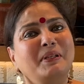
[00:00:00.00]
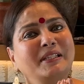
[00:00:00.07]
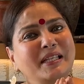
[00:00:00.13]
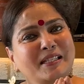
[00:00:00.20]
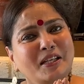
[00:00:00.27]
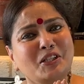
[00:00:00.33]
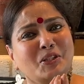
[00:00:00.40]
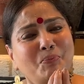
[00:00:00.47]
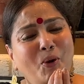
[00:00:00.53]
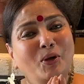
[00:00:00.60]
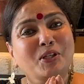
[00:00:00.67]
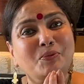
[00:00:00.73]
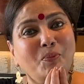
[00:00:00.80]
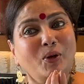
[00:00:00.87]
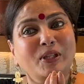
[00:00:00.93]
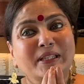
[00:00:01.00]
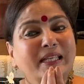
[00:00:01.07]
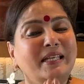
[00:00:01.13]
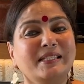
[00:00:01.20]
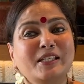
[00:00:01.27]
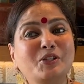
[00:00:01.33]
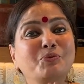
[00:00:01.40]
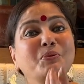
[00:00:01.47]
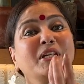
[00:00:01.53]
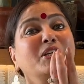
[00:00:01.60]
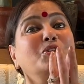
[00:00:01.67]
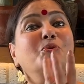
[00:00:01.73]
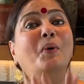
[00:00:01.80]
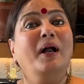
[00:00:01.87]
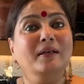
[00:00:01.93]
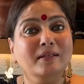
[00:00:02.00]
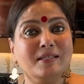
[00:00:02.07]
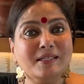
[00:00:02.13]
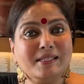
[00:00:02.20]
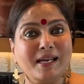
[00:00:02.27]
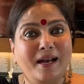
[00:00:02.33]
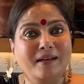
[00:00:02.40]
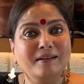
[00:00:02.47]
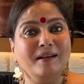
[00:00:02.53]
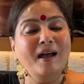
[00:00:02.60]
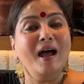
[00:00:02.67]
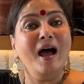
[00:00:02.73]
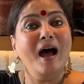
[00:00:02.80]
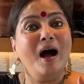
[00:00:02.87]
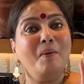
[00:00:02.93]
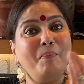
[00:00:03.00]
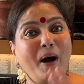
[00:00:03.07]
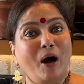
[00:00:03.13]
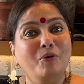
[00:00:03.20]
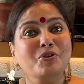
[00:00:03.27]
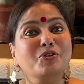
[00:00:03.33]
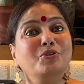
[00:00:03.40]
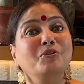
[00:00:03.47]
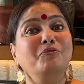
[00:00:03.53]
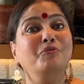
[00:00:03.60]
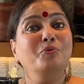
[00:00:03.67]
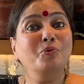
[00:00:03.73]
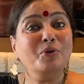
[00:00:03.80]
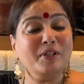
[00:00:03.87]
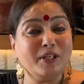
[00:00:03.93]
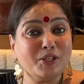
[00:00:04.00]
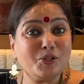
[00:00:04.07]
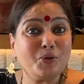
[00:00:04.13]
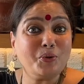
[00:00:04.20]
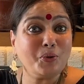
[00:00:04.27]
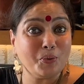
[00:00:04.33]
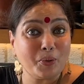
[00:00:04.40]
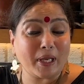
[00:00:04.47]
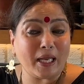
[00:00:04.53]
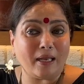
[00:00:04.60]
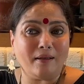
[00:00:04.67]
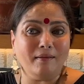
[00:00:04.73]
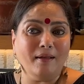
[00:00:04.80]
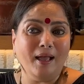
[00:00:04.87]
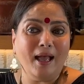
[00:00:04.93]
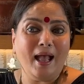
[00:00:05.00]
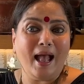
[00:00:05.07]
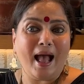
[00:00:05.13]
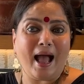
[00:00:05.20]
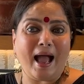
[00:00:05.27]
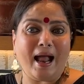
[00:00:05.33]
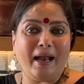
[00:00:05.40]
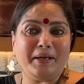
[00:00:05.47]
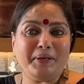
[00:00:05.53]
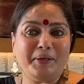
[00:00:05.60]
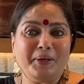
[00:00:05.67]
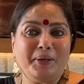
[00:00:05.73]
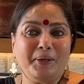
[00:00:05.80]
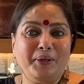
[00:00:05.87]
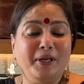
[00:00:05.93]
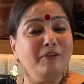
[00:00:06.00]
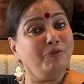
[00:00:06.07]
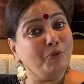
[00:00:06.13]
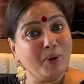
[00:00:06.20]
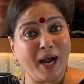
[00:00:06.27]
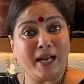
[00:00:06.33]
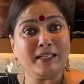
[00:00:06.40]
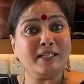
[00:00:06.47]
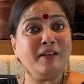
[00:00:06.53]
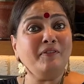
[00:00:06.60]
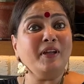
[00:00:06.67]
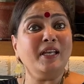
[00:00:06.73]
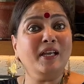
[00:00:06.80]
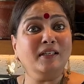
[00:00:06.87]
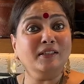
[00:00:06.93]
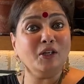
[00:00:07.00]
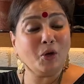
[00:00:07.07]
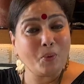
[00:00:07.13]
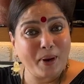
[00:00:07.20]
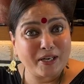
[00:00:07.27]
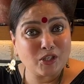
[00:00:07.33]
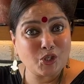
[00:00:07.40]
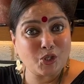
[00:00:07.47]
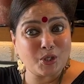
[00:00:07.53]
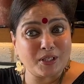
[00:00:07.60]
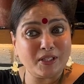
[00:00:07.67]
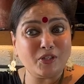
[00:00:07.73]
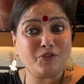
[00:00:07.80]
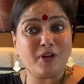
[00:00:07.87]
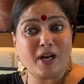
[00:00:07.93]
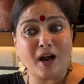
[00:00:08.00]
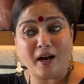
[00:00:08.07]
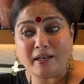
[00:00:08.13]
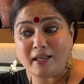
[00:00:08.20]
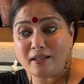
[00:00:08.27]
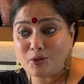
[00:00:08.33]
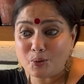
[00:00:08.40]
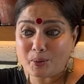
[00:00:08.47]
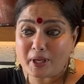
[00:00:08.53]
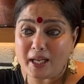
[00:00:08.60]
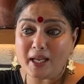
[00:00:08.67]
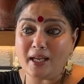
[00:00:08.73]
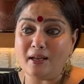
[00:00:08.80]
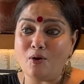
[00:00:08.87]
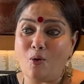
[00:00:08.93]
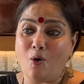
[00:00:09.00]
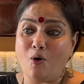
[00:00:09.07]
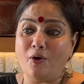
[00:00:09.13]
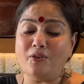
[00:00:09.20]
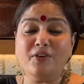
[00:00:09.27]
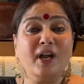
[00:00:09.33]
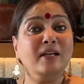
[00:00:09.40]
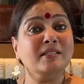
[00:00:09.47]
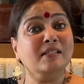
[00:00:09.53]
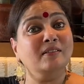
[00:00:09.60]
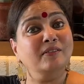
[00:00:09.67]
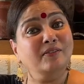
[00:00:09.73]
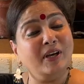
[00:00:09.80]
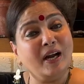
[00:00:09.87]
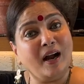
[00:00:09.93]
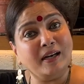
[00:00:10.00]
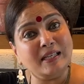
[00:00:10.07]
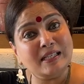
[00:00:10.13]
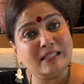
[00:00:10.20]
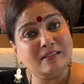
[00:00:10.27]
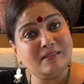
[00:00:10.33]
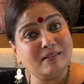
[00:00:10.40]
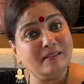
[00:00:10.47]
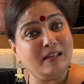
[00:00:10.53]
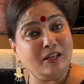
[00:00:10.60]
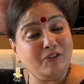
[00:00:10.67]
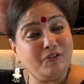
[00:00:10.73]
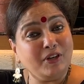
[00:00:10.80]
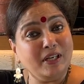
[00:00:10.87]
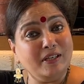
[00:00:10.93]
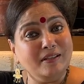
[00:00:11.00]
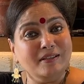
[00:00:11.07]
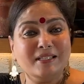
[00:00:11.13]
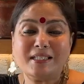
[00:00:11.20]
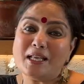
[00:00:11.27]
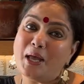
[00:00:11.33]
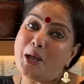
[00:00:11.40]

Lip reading: these are small things that you need to understand about the food that you're cooking. And if you guys have any other questions regarding cooking or regarding certain ingredients,